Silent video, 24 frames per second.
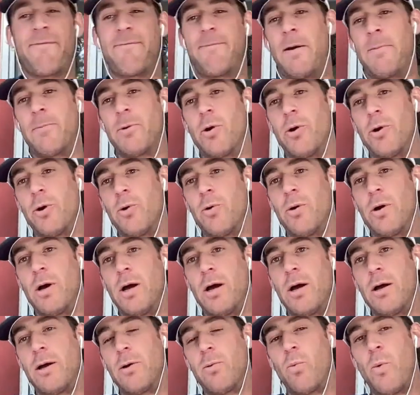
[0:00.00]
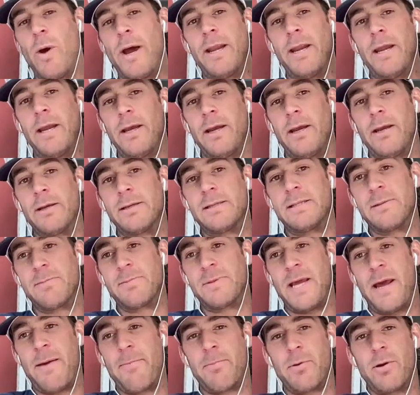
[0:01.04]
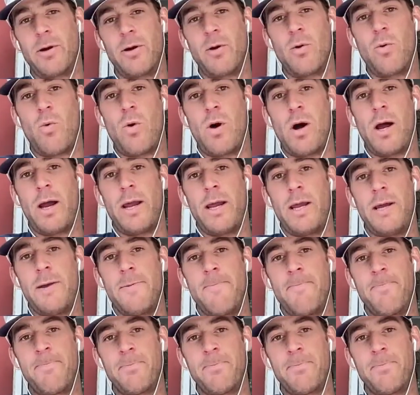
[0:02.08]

I'm going to a wedding in September in Hawaii.